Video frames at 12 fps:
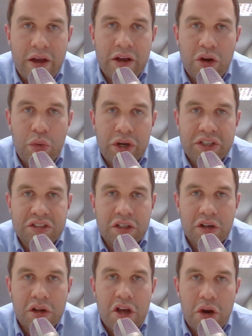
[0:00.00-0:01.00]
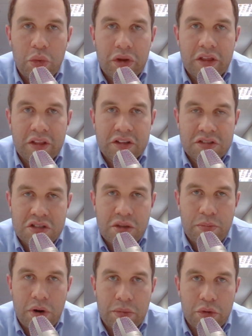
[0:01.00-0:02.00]
Question whether this is the
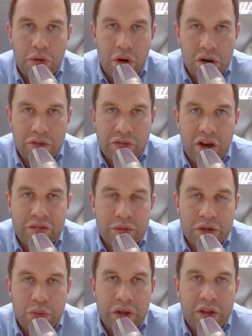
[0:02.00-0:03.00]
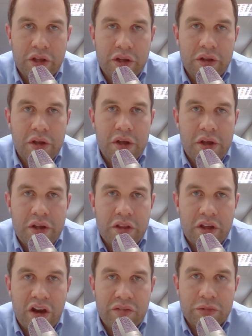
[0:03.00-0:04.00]
proper role of government, whether
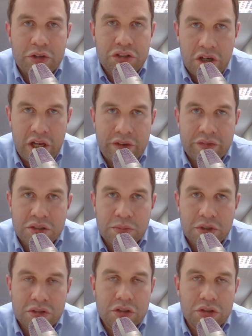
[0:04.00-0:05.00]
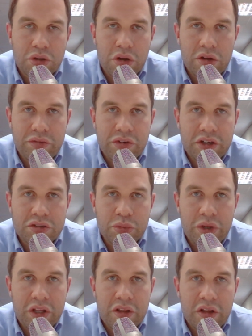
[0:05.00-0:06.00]
the government should have this much control over us,
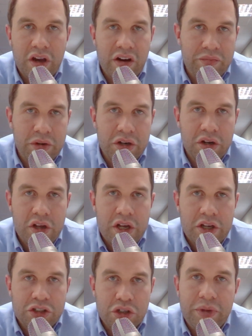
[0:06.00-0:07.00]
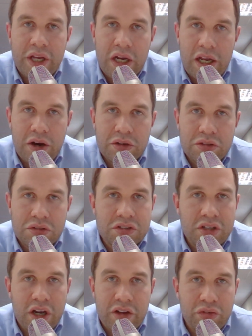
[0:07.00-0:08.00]
whether the government should be allowed to
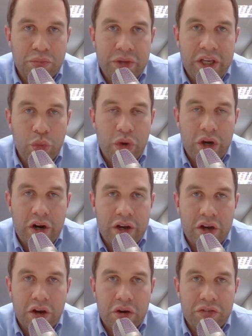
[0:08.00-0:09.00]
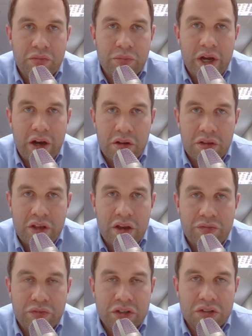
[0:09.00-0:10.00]
decide for me where I go for my
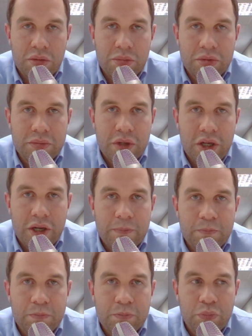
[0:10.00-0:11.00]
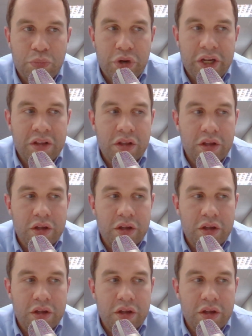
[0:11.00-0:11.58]
healthcare, for example. Bring